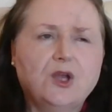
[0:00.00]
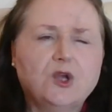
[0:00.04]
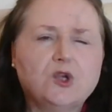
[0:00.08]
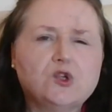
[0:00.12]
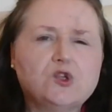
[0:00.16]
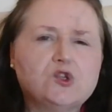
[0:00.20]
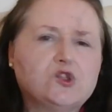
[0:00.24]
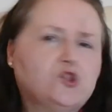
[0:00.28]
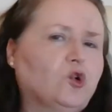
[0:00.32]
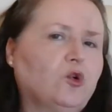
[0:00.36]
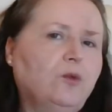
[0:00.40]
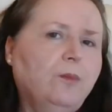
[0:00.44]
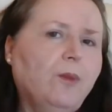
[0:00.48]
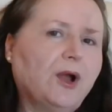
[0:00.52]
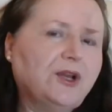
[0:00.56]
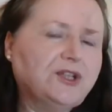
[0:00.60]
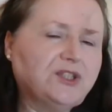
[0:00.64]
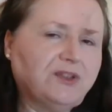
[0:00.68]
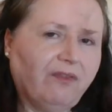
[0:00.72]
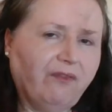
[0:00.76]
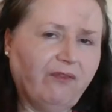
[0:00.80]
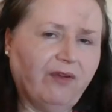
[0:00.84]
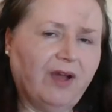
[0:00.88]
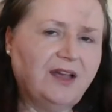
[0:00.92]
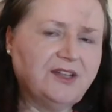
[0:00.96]
so
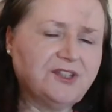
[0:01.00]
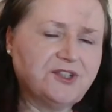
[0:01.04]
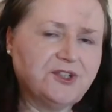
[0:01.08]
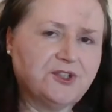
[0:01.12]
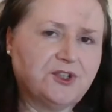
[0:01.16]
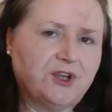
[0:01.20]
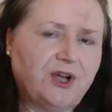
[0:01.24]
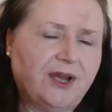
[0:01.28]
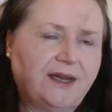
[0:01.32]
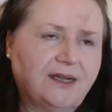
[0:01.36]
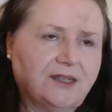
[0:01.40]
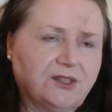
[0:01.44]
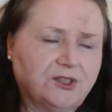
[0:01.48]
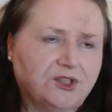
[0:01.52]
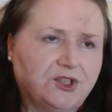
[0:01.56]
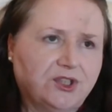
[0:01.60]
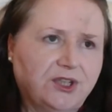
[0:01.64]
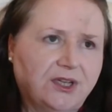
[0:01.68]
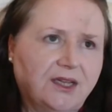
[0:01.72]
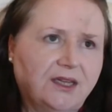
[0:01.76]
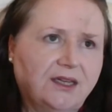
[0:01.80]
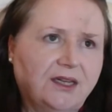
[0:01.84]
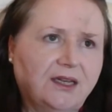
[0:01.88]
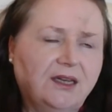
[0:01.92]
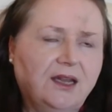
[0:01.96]
much fast track
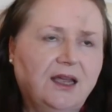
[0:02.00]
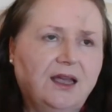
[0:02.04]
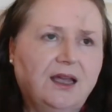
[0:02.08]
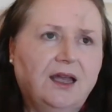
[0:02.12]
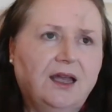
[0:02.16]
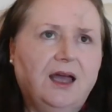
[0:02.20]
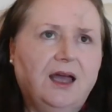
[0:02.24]
training